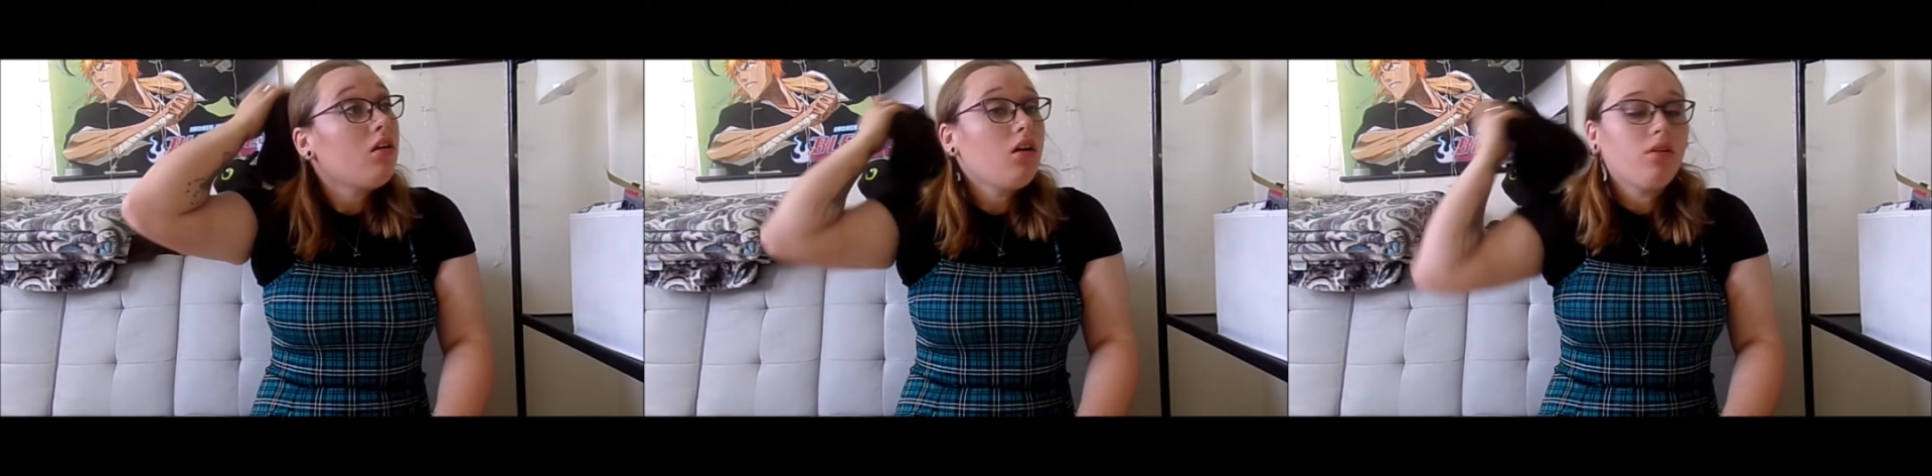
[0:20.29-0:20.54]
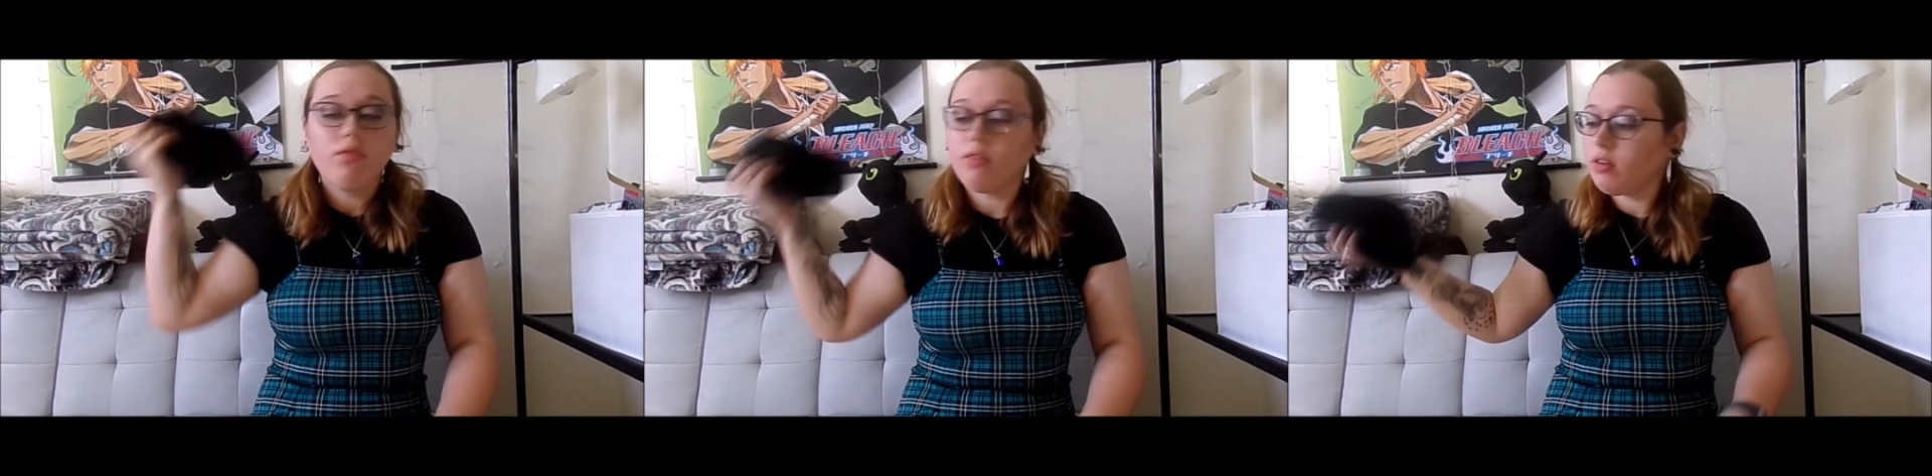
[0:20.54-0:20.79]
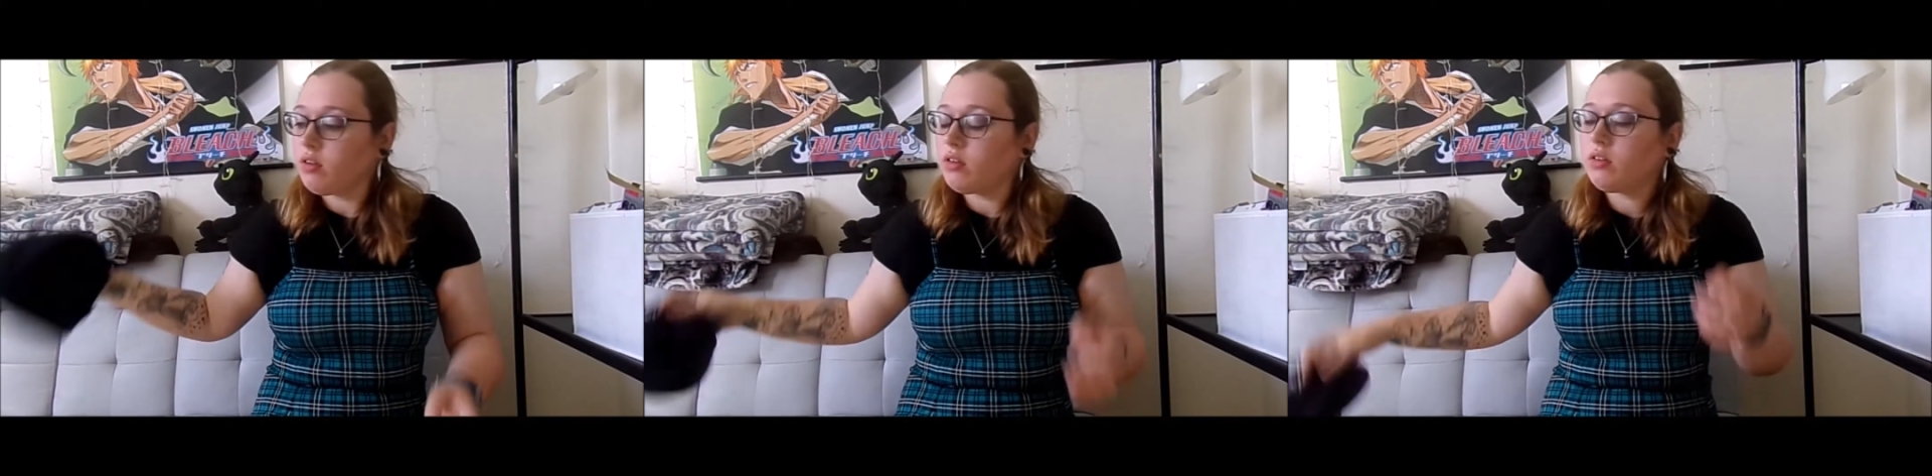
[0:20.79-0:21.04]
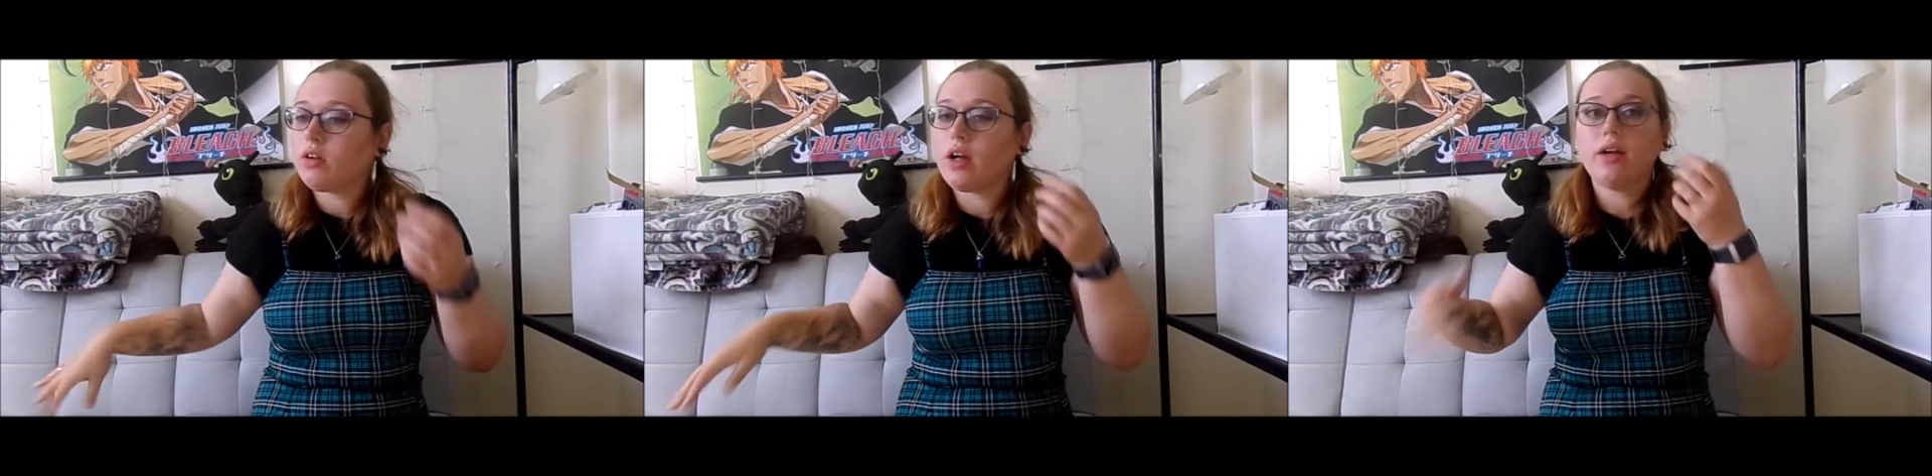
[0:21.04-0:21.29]
off
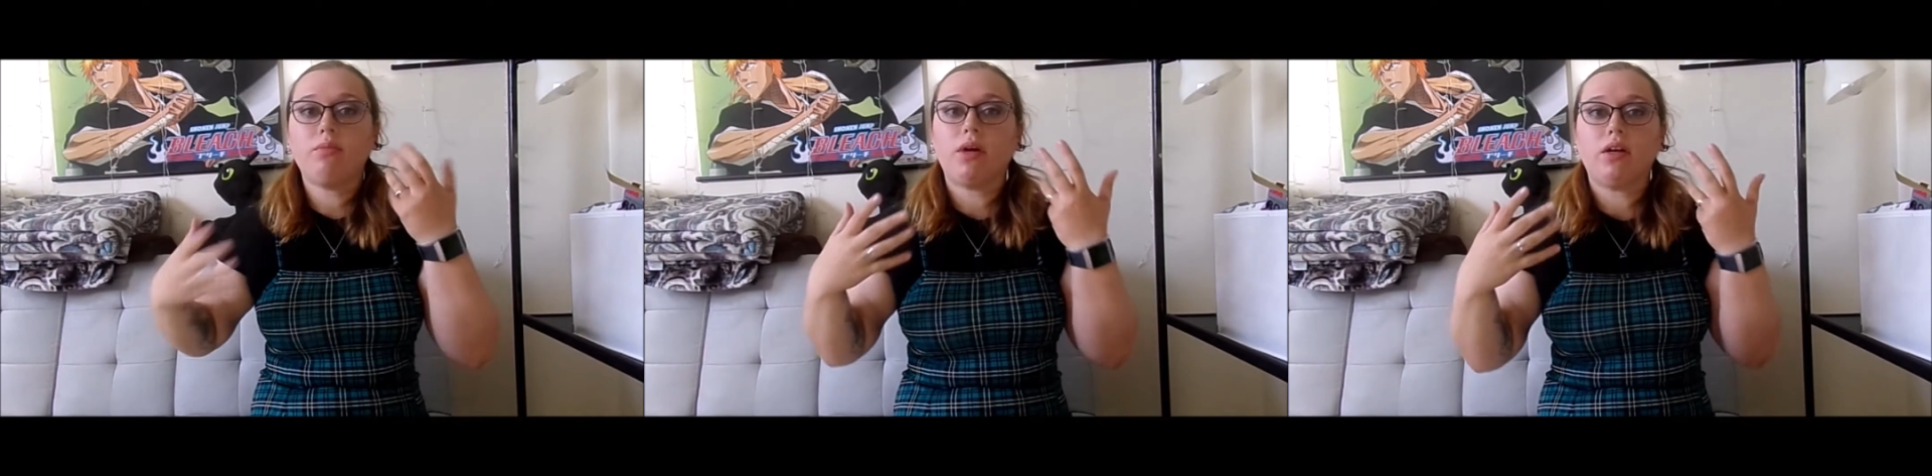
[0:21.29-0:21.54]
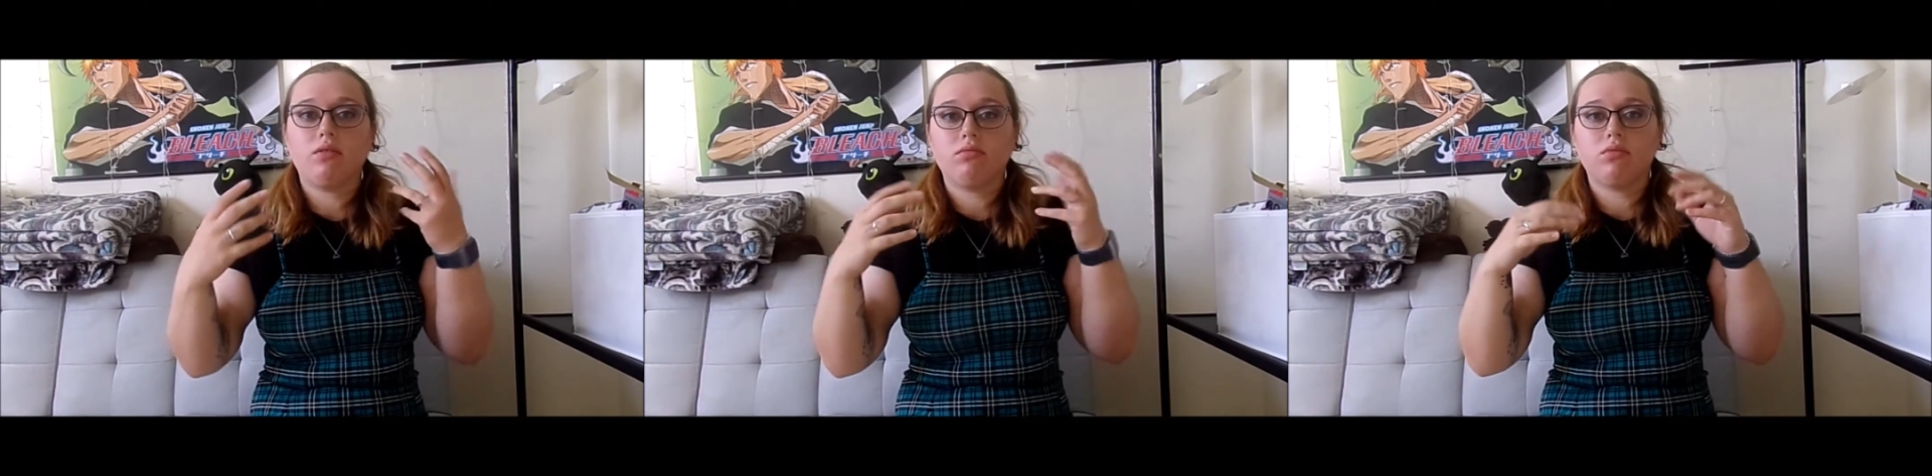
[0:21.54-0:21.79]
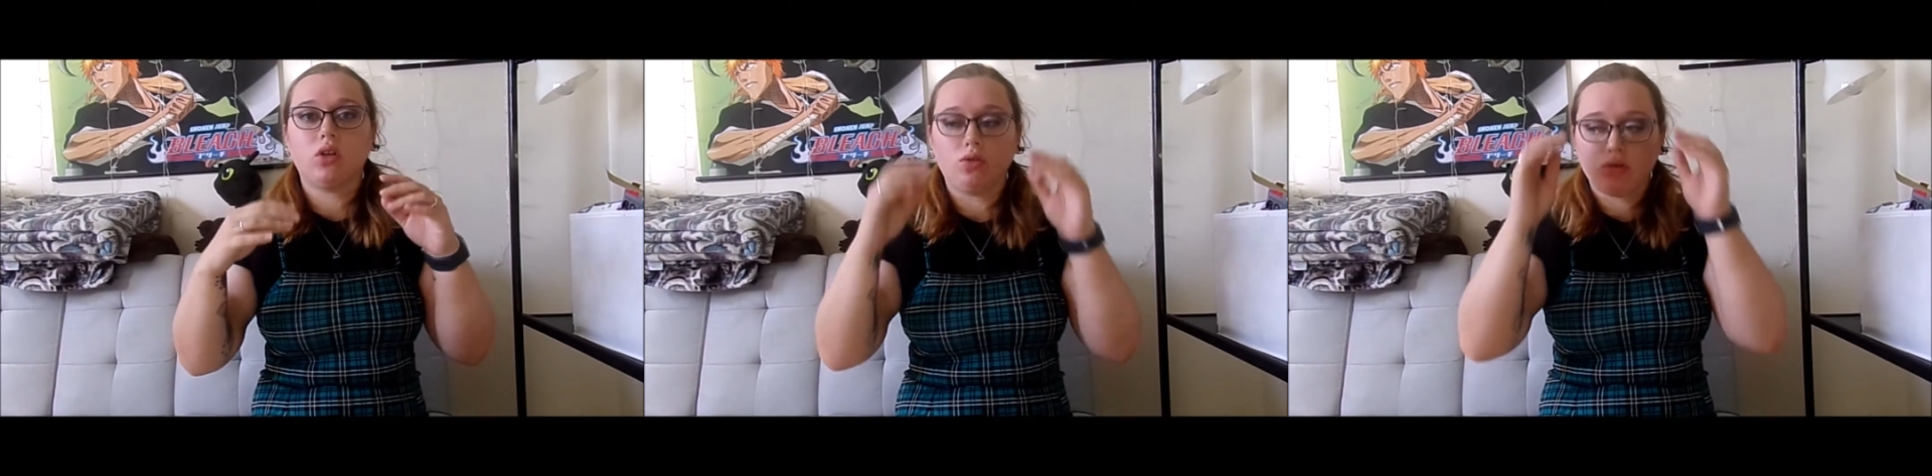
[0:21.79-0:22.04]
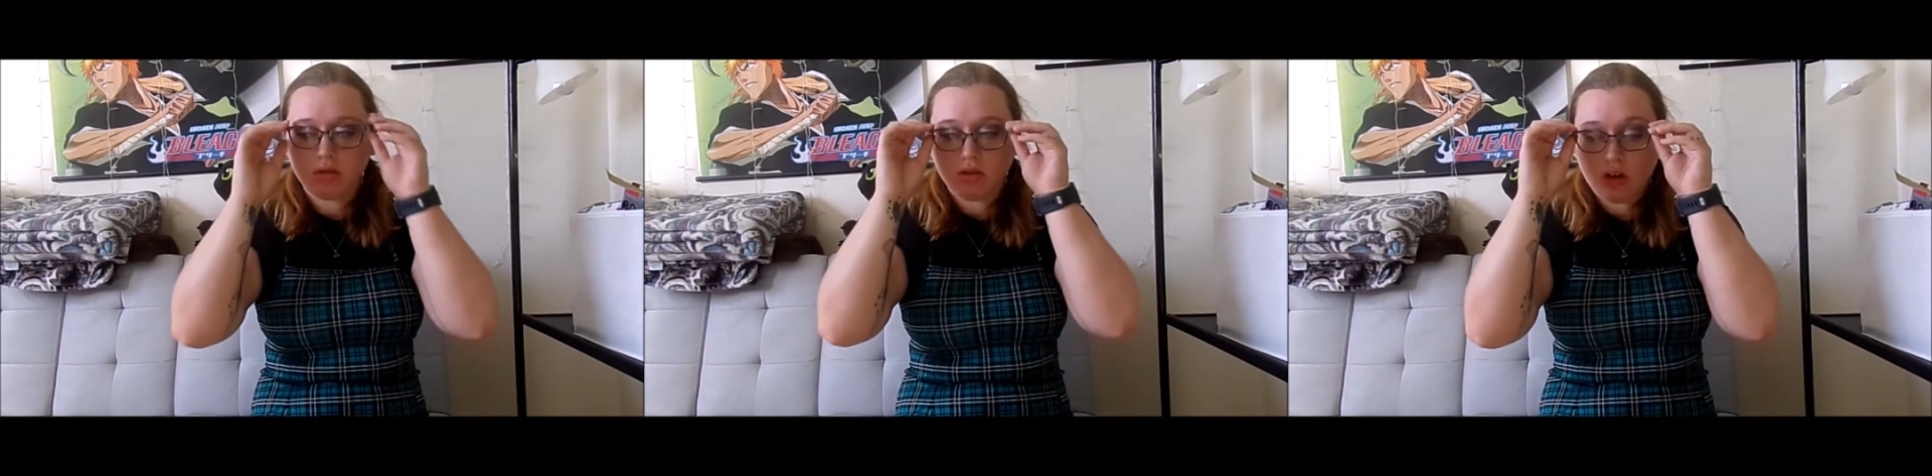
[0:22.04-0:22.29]
and my nose.